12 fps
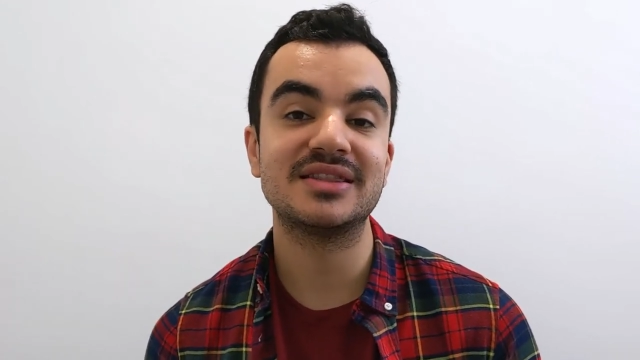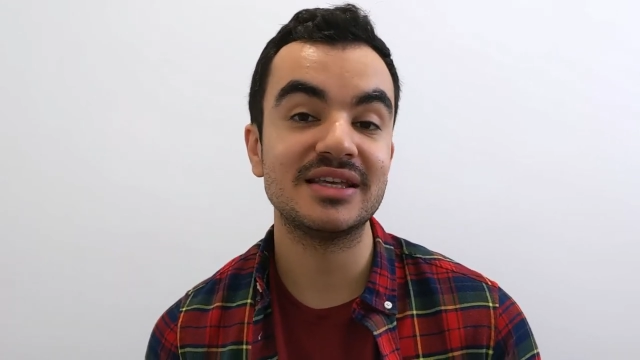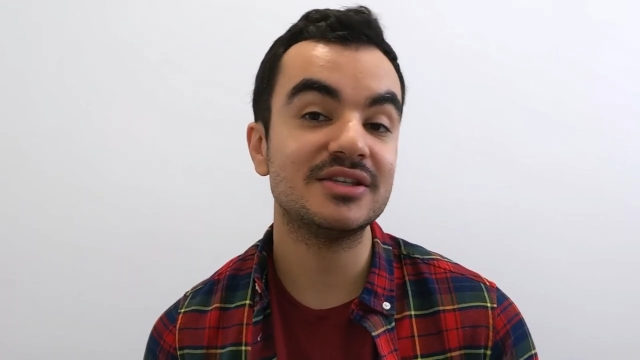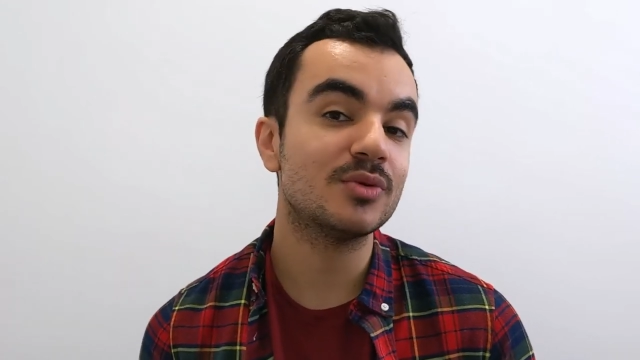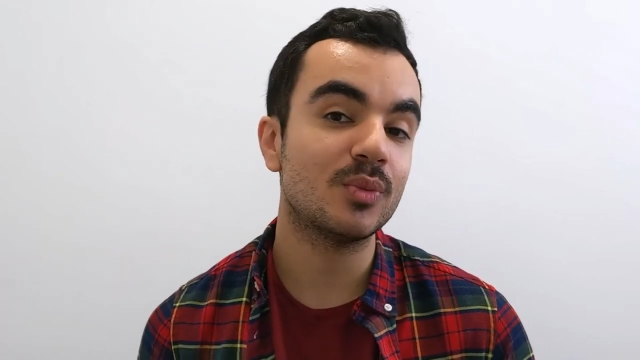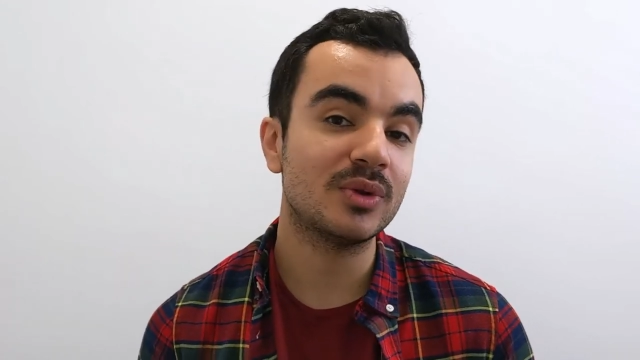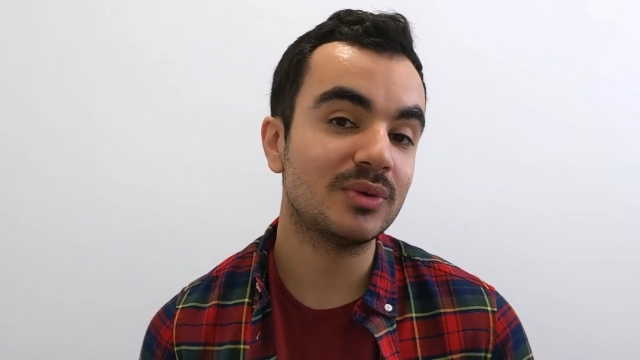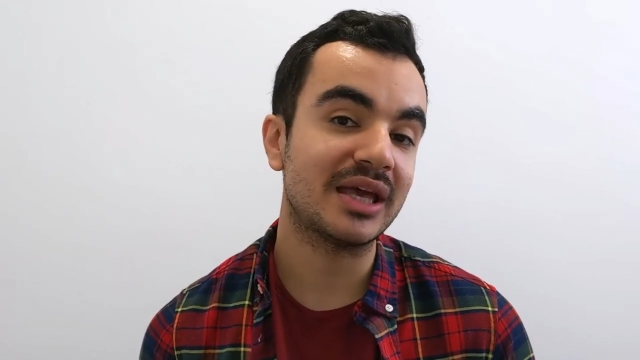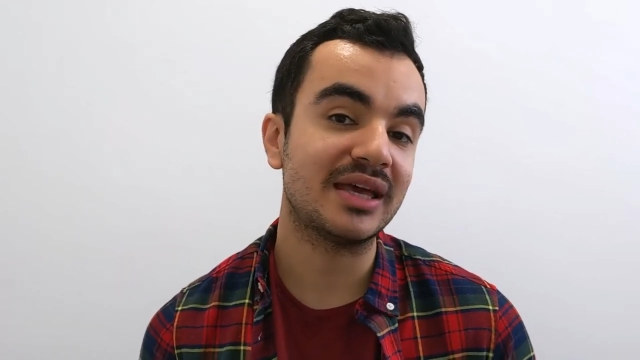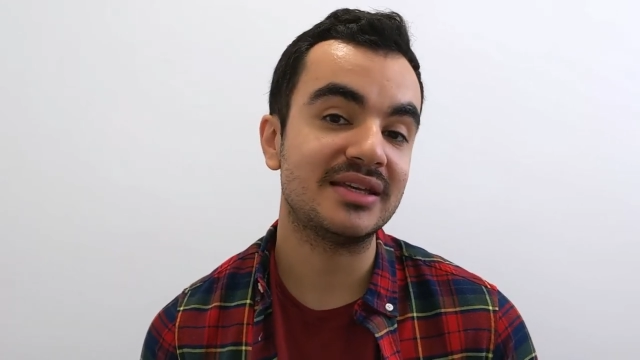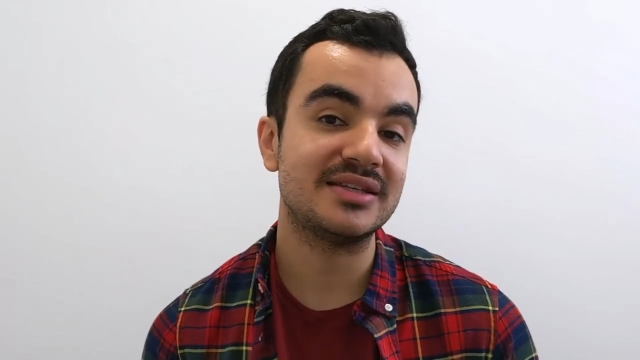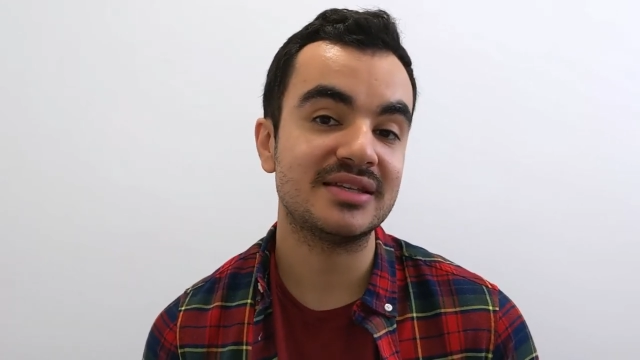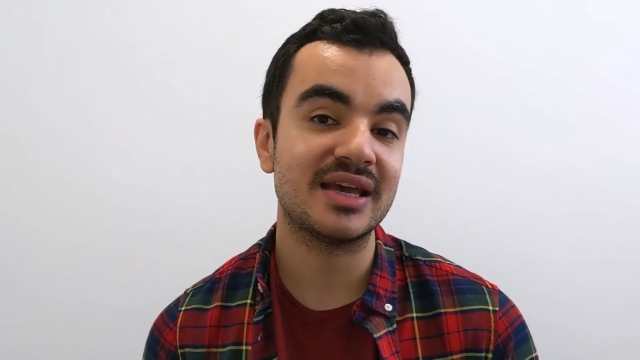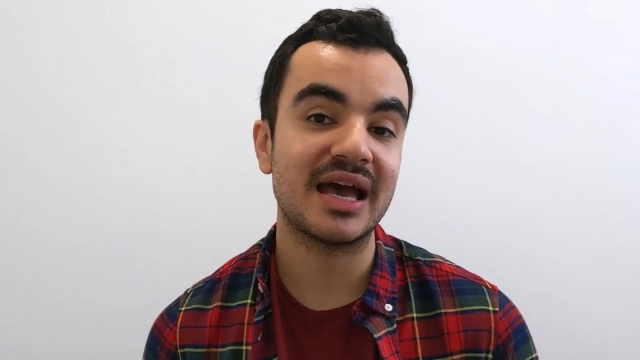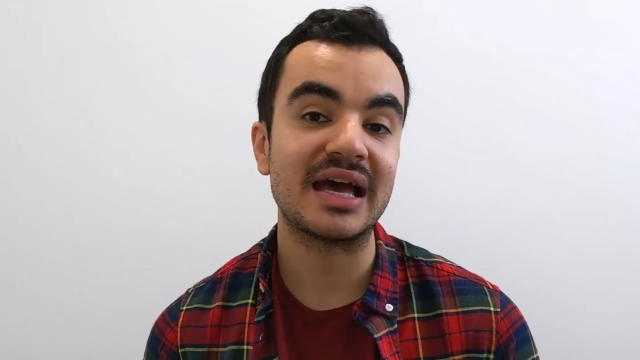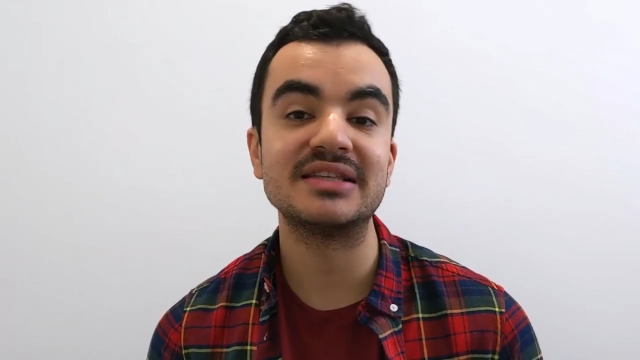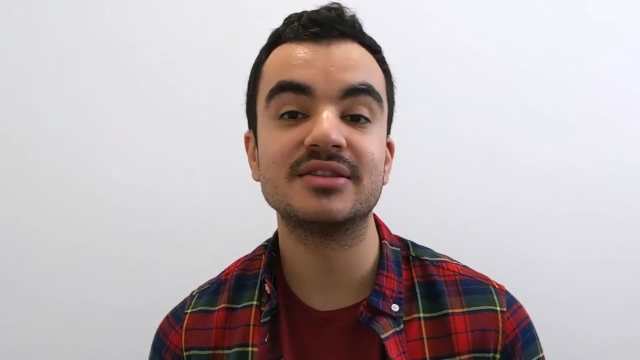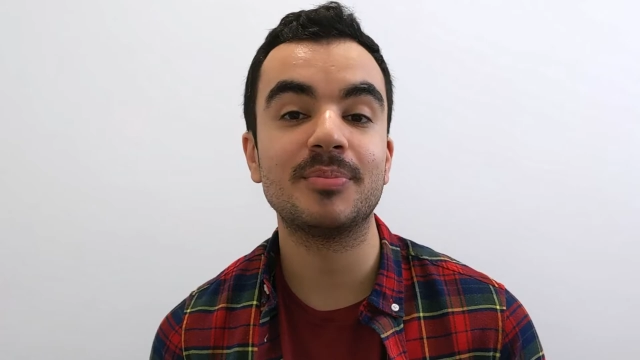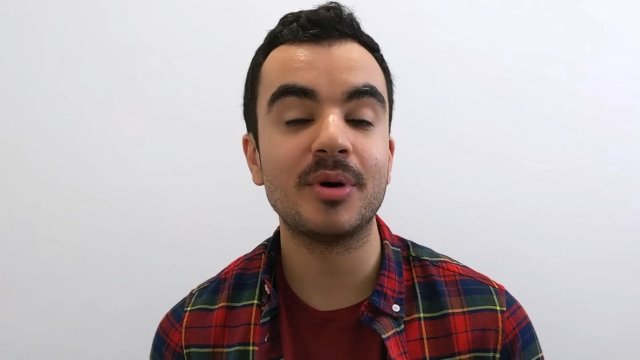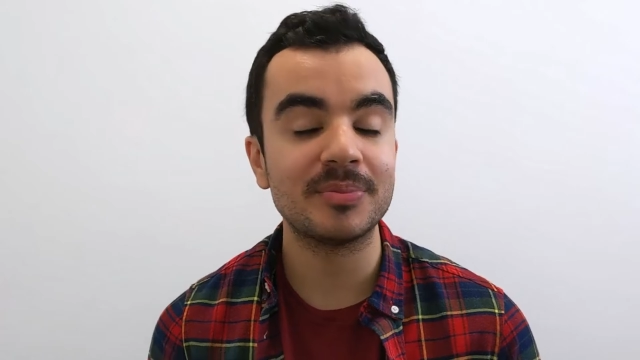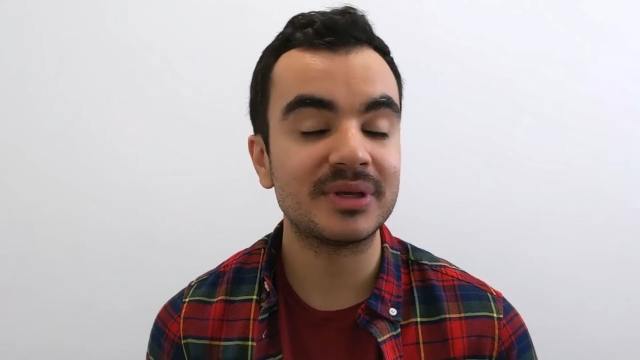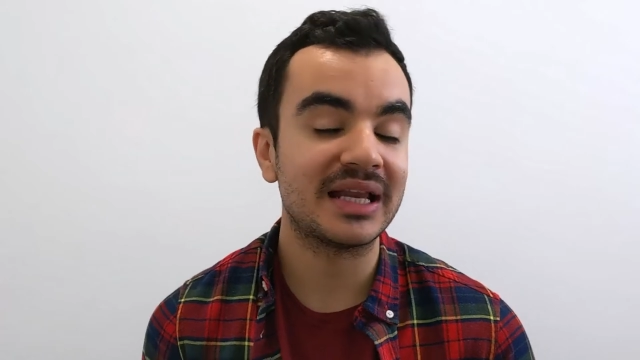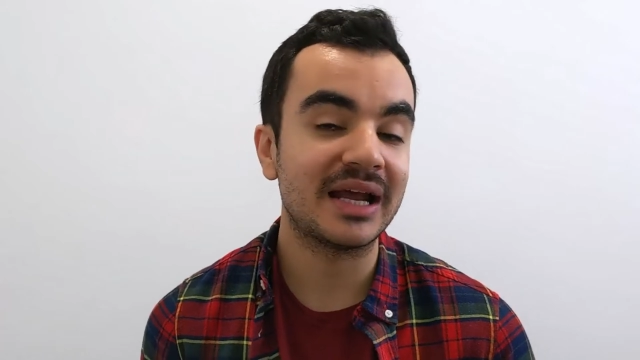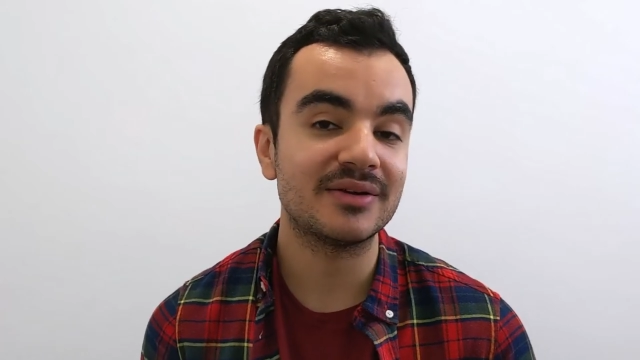things will get easier as the
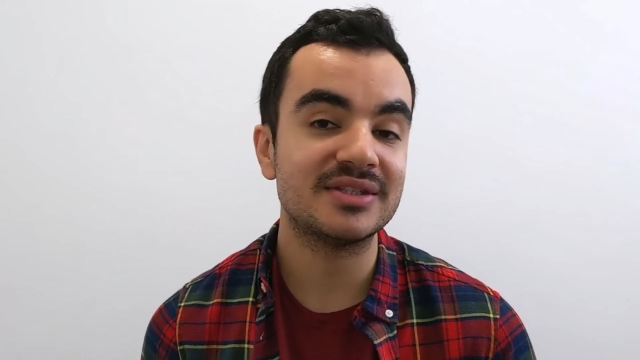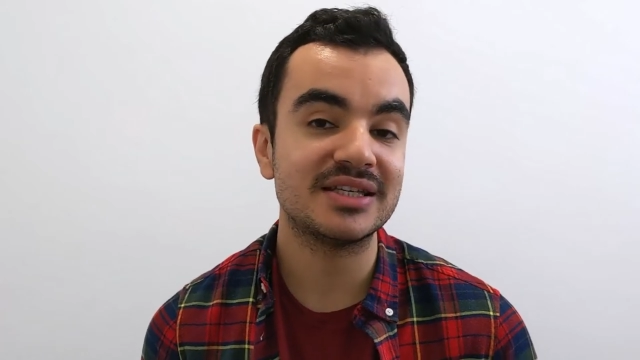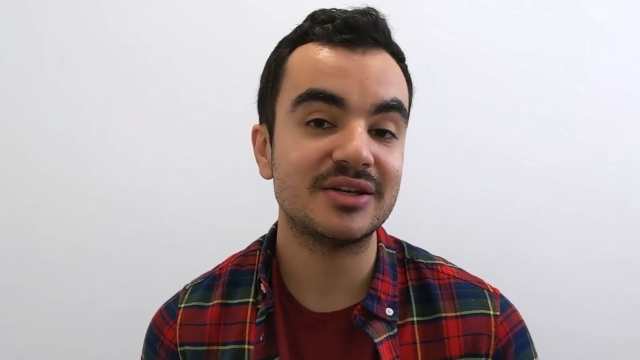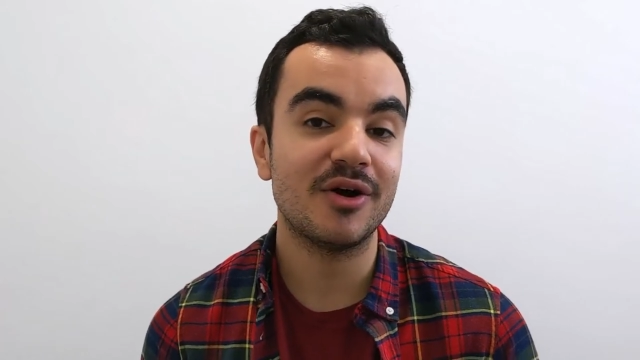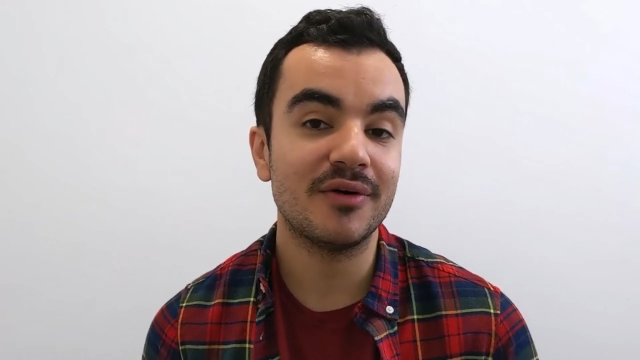popularity